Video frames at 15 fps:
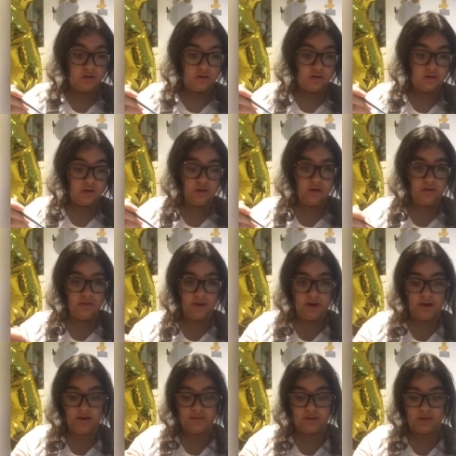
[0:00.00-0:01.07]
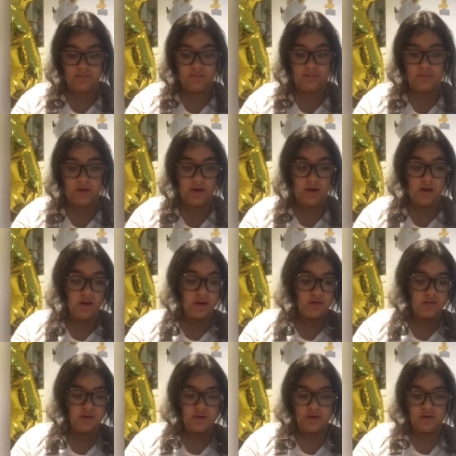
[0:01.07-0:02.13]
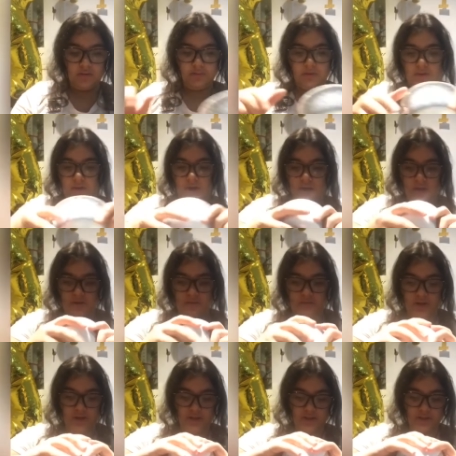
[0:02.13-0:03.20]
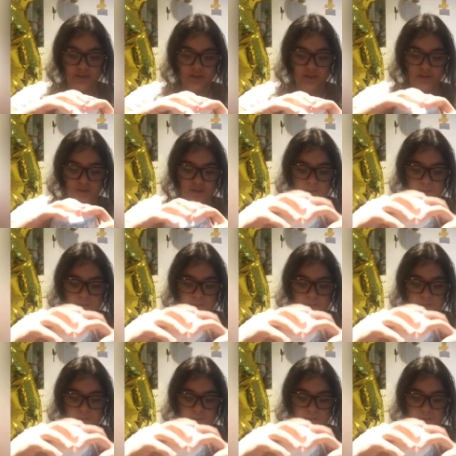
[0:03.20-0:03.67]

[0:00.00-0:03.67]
So I have some, I'm gonna put the ingredients in.